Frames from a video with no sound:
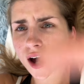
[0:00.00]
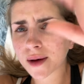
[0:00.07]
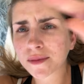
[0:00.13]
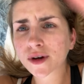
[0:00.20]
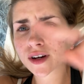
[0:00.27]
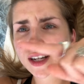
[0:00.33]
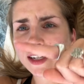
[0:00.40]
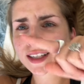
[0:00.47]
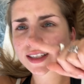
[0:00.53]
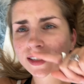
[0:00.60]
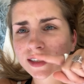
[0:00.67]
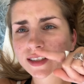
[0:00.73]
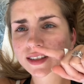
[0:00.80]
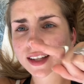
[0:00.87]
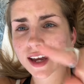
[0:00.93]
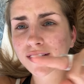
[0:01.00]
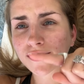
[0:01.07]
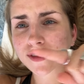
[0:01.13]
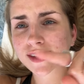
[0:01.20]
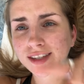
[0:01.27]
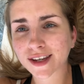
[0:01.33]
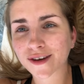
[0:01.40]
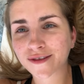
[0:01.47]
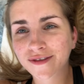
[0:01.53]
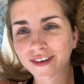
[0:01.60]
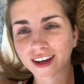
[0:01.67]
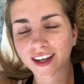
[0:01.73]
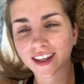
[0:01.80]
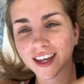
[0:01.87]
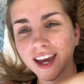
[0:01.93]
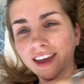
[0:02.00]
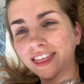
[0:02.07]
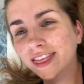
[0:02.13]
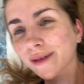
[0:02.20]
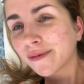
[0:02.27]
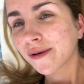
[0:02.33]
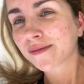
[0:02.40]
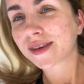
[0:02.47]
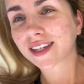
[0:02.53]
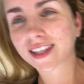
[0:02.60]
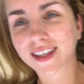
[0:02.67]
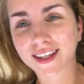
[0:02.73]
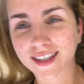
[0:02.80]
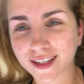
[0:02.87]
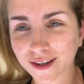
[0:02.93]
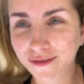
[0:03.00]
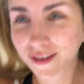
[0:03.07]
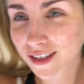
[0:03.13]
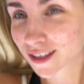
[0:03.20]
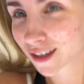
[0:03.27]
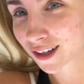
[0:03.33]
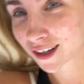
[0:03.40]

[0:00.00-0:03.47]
I'm not going to stay on the sofa. Uh, the problem is that the sofa's so